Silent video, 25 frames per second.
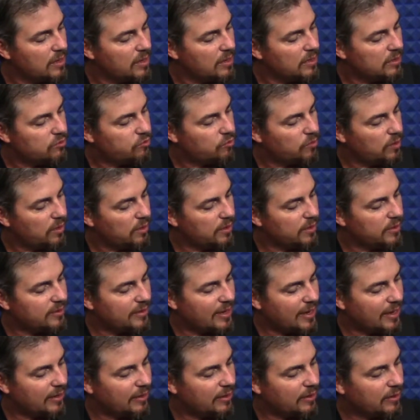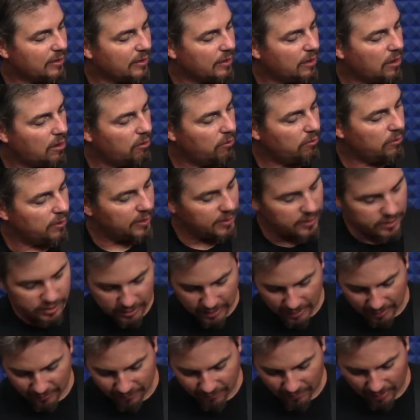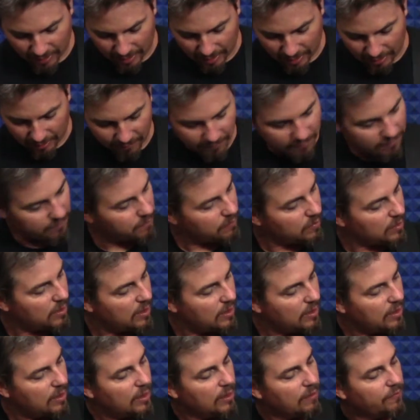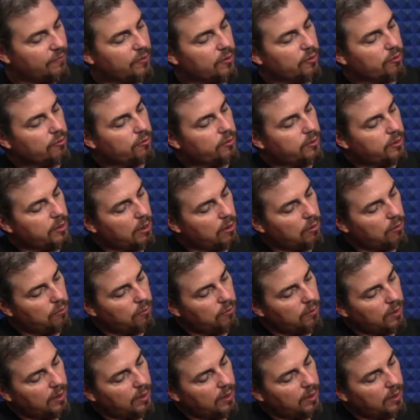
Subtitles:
It's really technically only a G5 if you don't